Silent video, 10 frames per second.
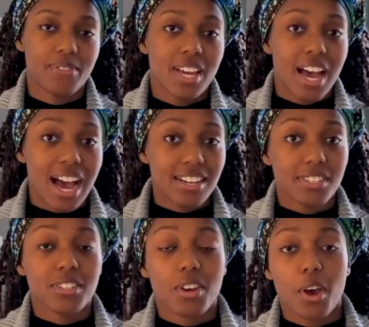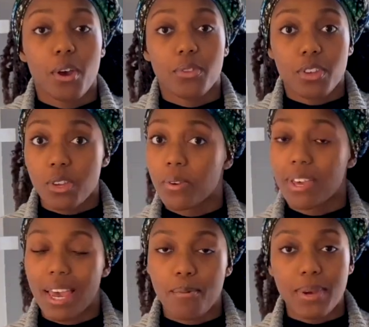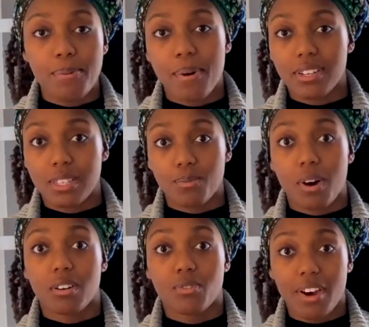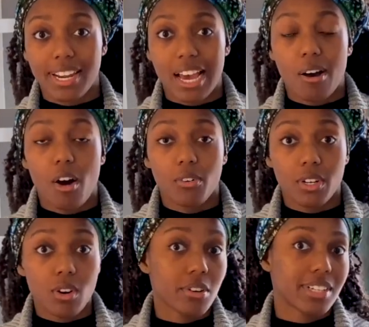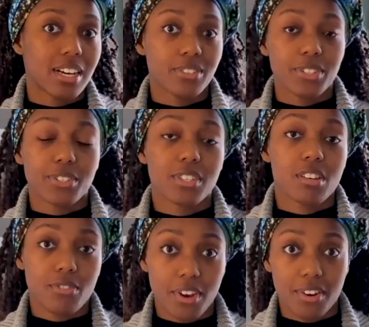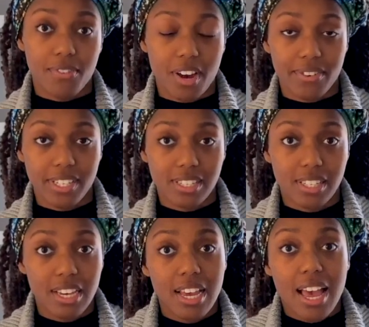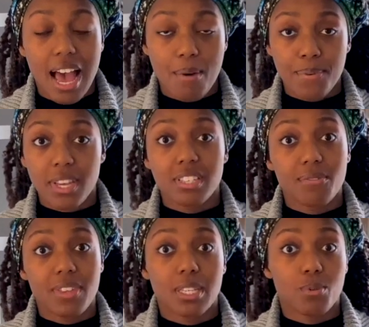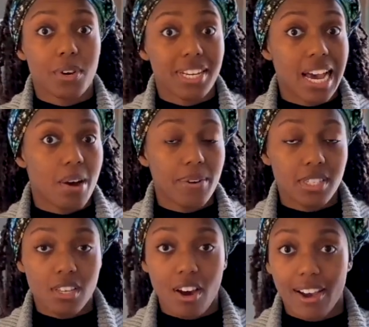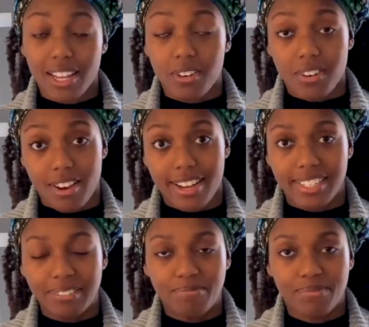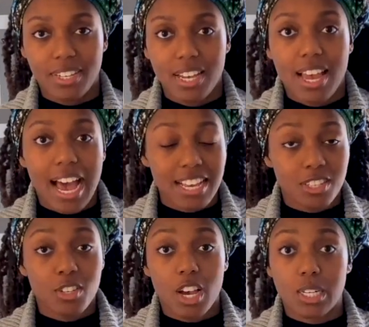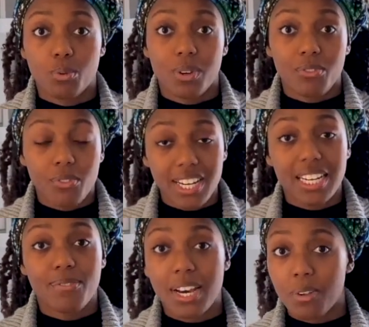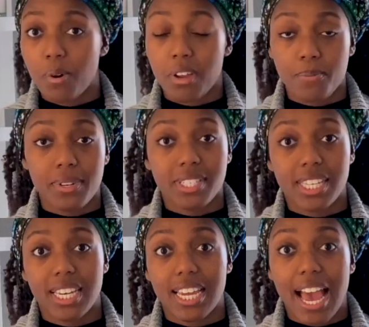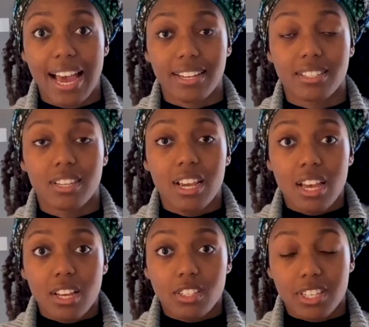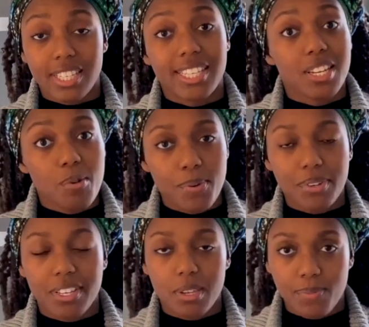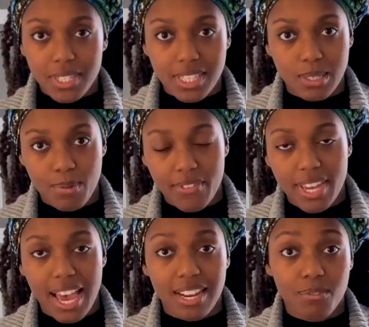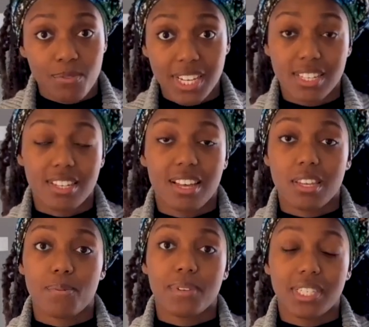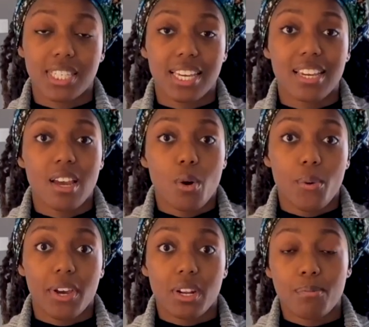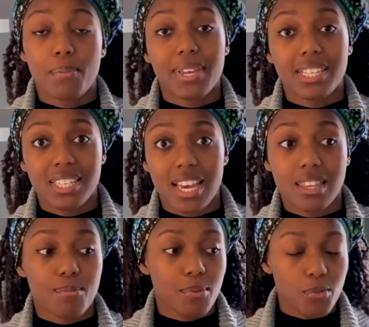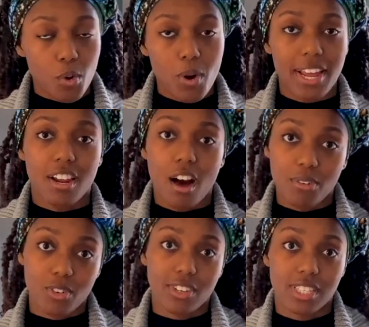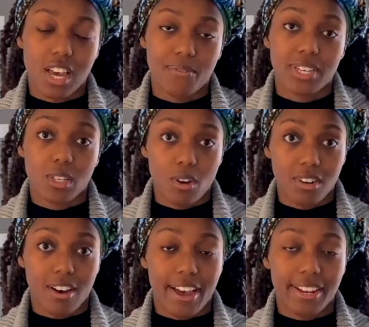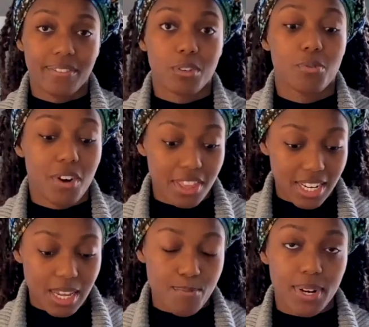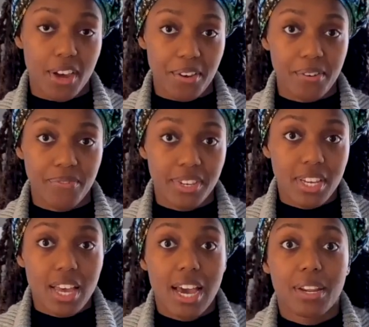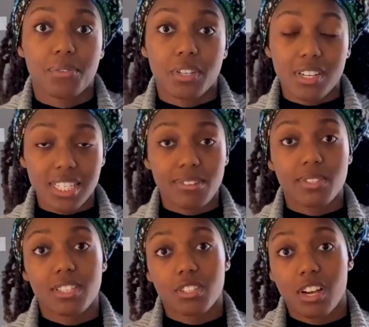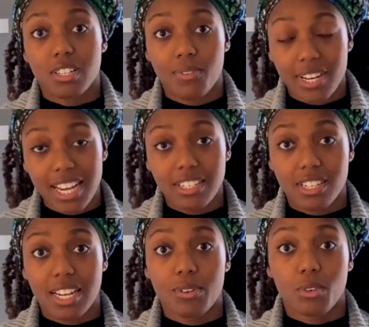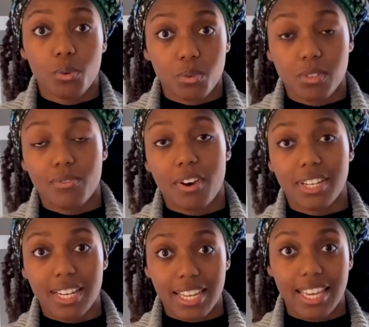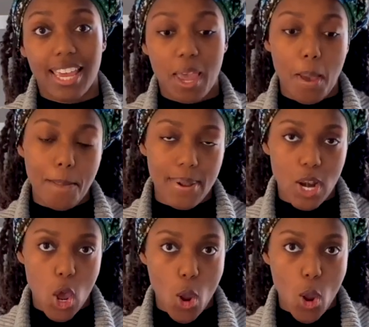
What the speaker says: As you know, the UK and many parts of the world right now are on lockdown due to the coronavirus. And because of this, we are now entirely online. As a church, we really value our community, and to continue building that community spirit and investing in that community, we're going to be meeting together before and after our service online. You'll find the link below. And if you'd like to give to the church financially, you'll also find a link here below.